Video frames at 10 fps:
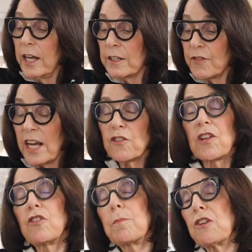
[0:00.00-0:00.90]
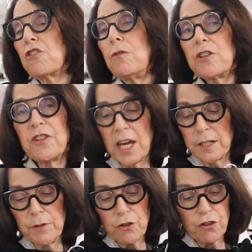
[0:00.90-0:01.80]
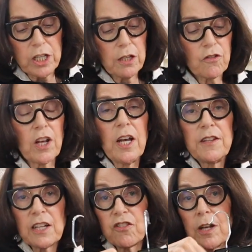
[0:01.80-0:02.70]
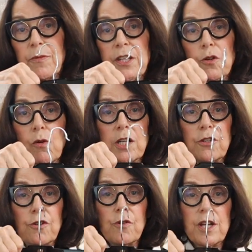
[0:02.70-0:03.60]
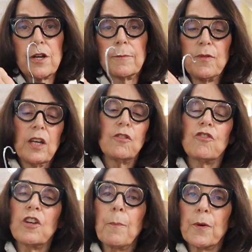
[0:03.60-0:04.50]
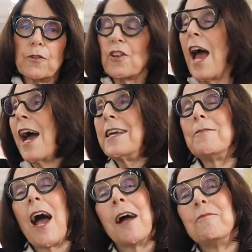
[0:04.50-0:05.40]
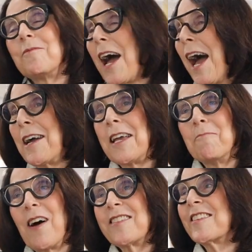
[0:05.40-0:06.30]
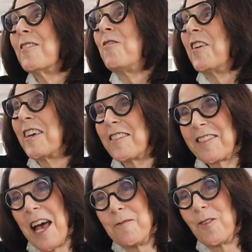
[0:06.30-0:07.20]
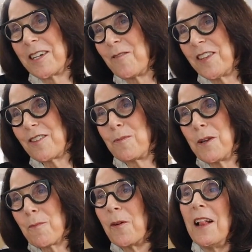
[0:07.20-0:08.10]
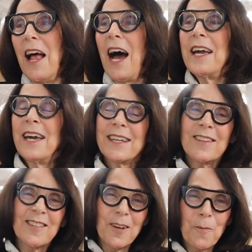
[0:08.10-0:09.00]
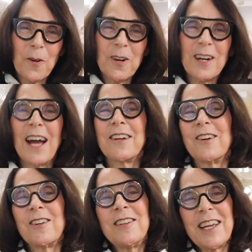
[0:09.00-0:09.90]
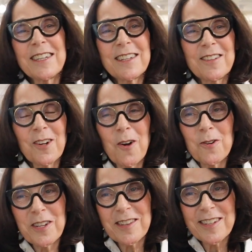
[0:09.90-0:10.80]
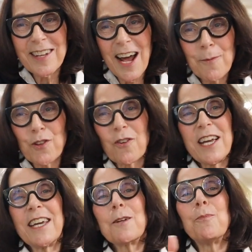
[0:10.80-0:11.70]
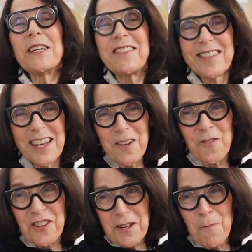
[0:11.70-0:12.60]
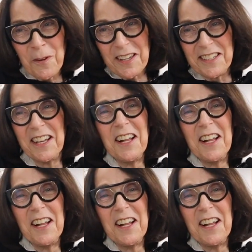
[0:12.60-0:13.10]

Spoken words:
And if that's, especially with denim and jeans, that's something you want to do here. Zippers. I must confess, I'm one of these people. I had a zipper. I couldn't get it to go to the top, so I had a big safety net